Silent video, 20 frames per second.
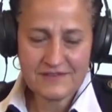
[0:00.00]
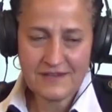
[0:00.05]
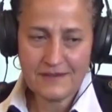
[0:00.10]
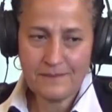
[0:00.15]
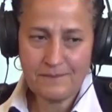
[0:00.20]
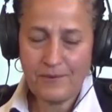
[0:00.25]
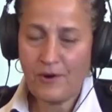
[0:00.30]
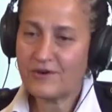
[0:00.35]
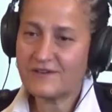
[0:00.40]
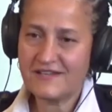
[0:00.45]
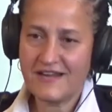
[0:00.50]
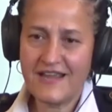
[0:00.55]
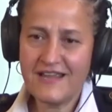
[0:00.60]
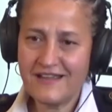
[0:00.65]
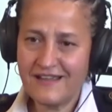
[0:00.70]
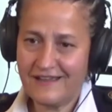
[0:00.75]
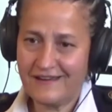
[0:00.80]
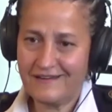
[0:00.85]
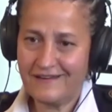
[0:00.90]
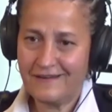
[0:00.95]
partake
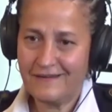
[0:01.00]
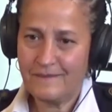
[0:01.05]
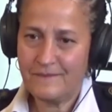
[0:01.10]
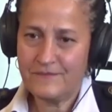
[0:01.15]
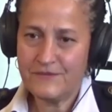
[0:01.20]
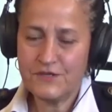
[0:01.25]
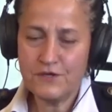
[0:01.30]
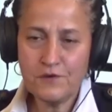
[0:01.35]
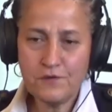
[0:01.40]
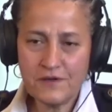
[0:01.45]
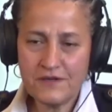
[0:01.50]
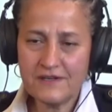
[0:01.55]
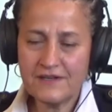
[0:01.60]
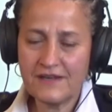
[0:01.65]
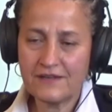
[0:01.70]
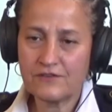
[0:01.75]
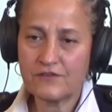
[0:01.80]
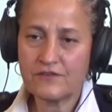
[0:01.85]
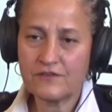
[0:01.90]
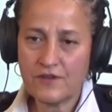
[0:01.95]
in. You can
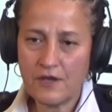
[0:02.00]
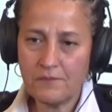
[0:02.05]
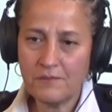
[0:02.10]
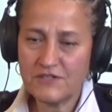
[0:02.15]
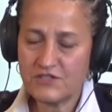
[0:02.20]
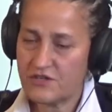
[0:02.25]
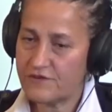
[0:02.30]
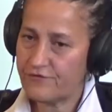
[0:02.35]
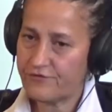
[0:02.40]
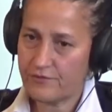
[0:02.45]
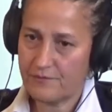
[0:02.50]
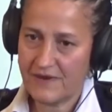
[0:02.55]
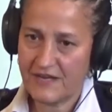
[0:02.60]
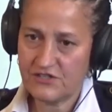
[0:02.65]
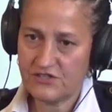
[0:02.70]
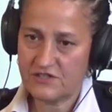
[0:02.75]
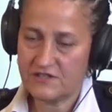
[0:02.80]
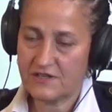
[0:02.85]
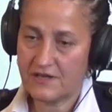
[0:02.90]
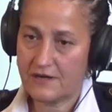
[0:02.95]
get so much
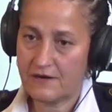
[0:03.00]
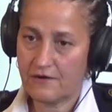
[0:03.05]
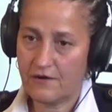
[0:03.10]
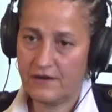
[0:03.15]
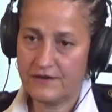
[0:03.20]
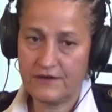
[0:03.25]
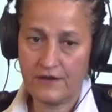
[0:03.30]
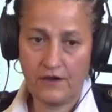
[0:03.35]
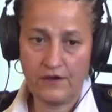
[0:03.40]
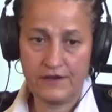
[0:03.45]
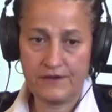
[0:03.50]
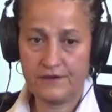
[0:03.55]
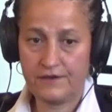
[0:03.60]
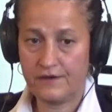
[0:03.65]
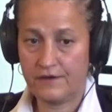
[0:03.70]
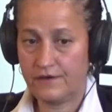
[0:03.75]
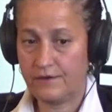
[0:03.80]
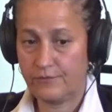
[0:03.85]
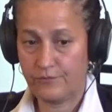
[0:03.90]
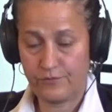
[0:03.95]
information there on
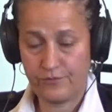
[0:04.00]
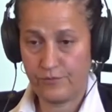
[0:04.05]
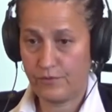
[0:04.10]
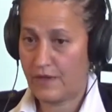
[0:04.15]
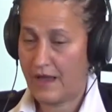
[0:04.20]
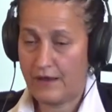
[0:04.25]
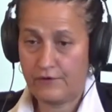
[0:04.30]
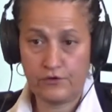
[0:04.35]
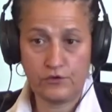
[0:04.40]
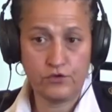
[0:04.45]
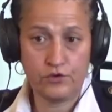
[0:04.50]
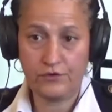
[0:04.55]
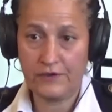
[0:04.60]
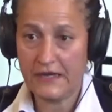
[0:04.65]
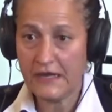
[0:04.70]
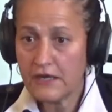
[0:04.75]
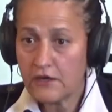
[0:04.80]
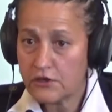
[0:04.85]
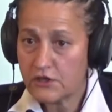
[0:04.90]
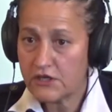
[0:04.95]
how to learn
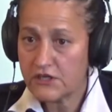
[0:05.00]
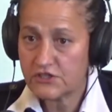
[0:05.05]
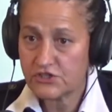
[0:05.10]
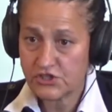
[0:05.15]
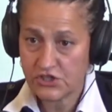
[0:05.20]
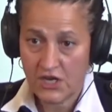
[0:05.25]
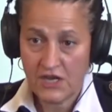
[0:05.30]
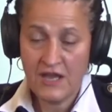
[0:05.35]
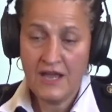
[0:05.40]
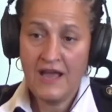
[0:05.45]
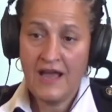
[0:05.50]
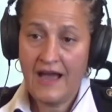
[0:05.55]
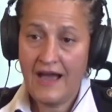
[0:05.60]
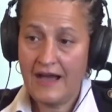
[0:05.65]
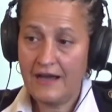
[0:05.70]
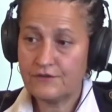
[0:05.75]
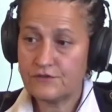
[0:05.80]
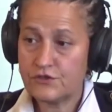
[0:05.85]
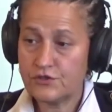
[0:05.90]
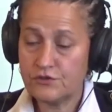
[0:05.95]
English,
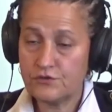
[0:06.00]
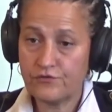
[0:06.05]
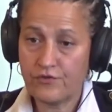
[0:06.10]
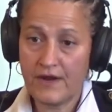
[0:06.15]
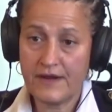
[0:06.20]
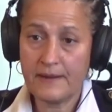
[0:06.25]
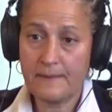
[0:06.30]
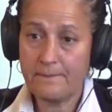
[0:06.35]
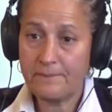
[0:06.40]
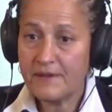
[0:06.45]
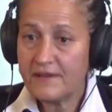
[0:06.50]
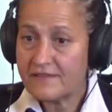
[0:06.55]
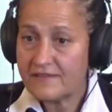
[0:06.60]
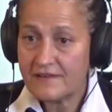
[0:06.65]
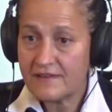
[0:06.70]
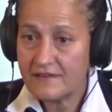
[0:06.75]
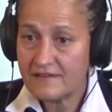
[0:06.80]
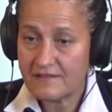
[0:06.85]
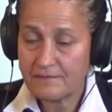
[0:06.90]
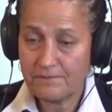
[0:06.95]
how to write a
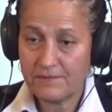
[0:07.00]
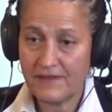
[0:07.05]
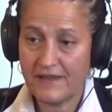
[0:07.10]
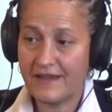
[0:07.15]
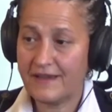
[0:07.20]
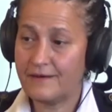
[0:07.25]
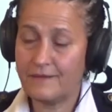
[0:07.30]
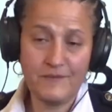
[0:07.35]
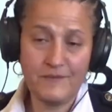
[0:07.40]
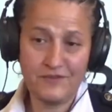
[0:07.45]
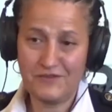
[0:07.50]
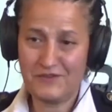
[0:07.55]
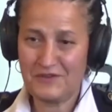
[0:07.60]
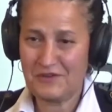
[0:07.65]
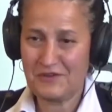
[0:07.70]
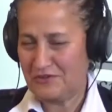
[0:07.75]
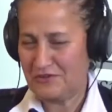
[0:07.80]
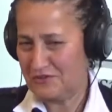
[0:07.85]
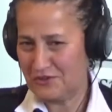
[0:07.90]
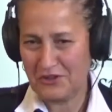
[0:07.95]
business plan. I mean,
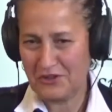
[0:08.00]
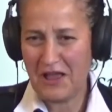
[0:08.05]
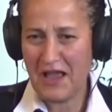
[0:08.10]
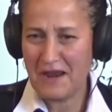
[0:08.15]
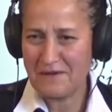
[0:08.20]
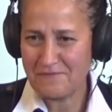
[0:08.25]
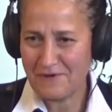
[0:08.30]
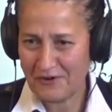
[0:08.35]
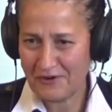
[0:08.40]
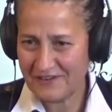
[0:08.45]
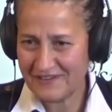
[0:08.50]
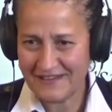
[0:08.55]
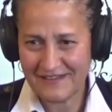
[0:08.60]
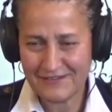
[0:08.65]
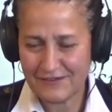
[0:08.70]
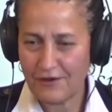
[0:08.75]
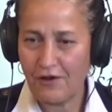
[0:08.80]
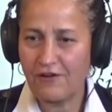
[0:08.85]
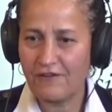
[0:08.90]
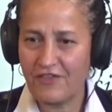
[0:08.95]
the library,
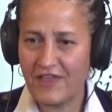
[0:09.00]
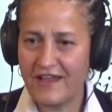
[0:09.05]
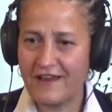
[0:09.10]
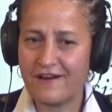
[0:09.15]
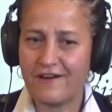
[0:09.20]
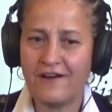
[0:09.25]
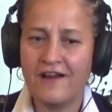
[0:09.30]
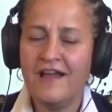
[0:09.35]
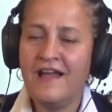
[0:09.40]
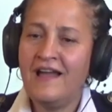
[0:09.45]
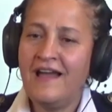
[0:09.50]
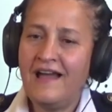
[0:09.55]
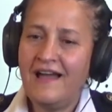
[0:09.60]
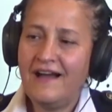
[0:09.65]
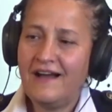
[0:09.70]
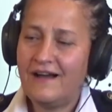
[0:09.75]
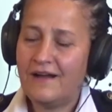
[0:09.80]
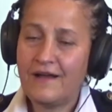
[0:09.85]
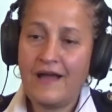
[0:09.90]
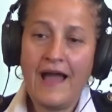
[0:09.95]
it's all there.
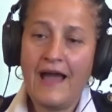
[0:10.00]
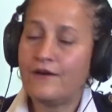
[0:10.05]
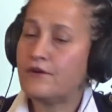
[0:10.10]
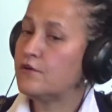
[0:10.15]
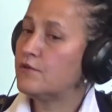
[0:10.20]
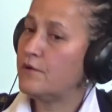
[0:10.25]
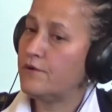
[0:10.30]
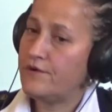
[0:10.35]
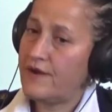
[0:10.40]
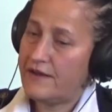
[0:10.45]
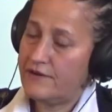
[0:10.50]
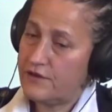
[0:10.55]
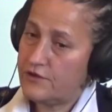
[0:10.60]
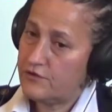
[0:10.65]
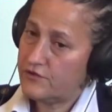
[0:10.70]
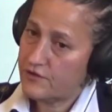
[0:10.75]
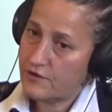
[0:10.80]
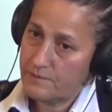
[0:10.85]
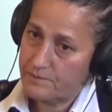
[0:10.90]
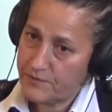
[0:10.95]
How to learn how to
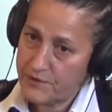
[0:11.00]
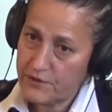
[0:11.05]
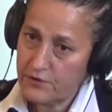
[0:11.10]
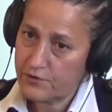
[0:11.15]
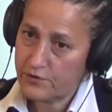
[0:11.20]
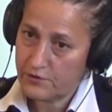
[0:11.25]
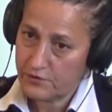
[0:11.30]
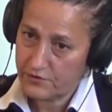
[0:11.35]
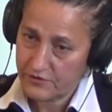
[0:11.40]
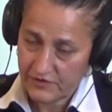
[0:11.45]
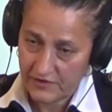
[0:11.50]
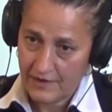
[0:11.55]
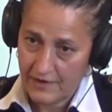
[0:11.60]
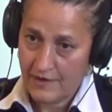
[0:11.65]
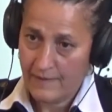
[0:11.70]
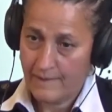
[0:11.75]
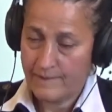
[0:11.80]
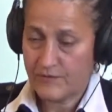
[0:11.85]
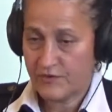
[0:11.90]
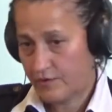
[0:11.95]
use computers.
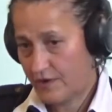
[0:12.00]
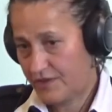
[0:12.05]
So I